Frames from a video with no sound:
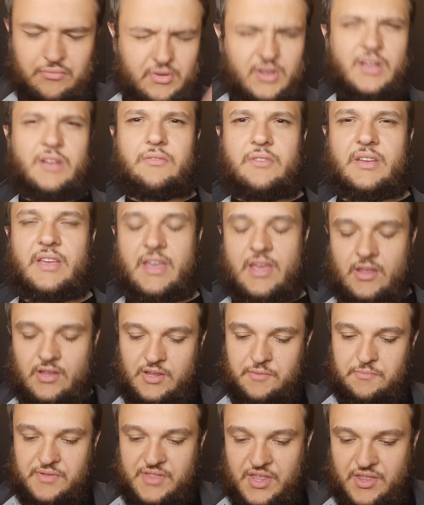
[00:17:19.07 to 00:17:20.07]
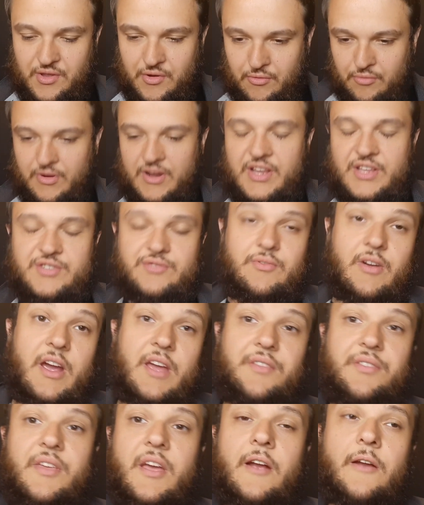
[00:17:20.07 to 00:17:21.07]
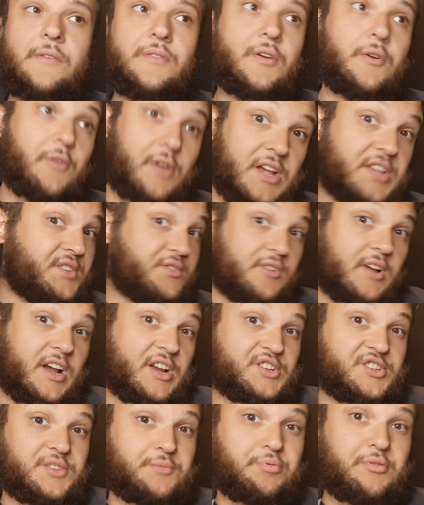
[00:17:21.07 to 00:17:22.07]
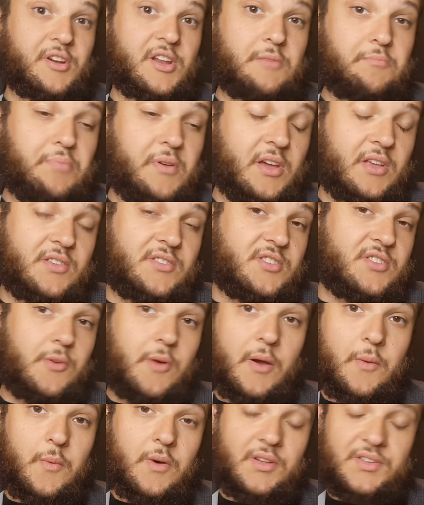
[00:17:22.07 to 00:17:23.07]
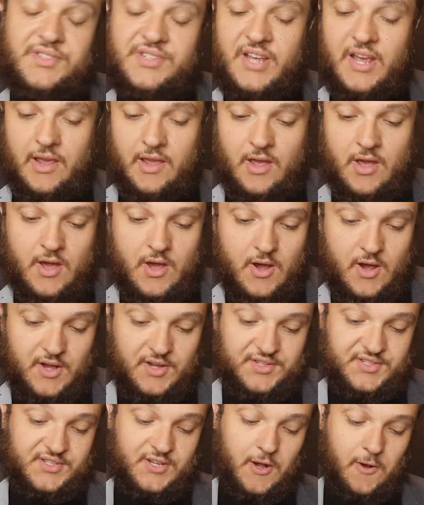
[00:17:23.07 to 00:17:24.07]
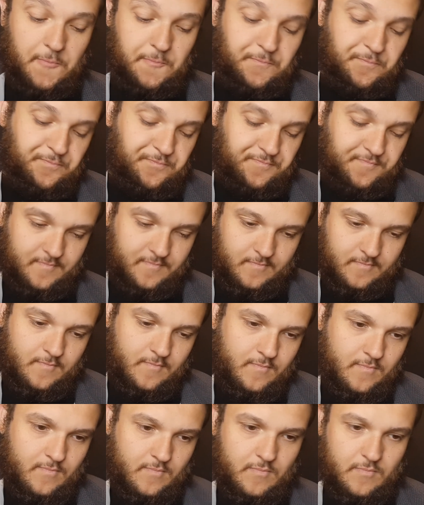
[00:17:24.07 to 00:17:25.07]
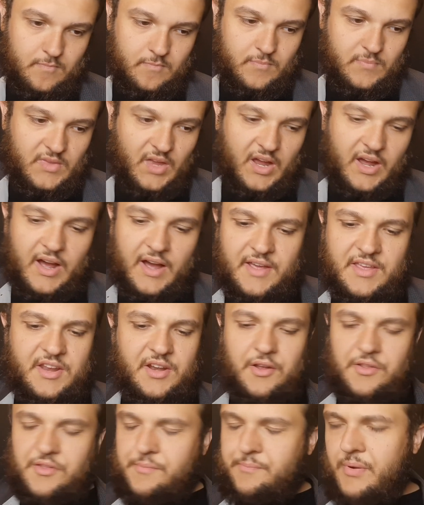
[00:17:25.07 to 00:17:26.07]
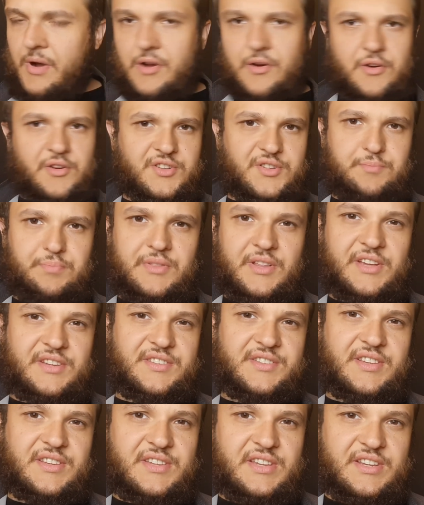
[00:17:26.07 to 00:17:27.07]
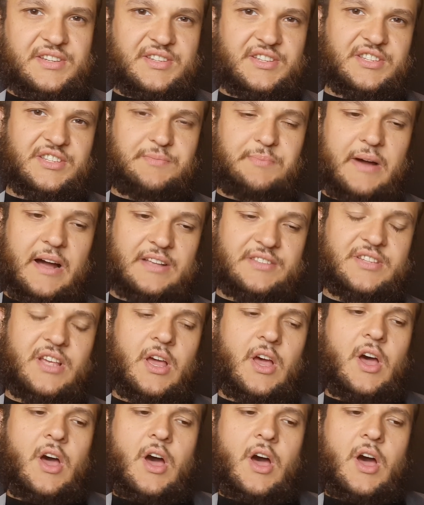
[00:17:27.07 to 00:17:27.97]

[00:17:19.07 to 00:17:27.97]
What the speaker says: really, really hilly, but then the green's right there, and the greens are actually pretty big too, I will say. So, the bunkers are placed in decent spots.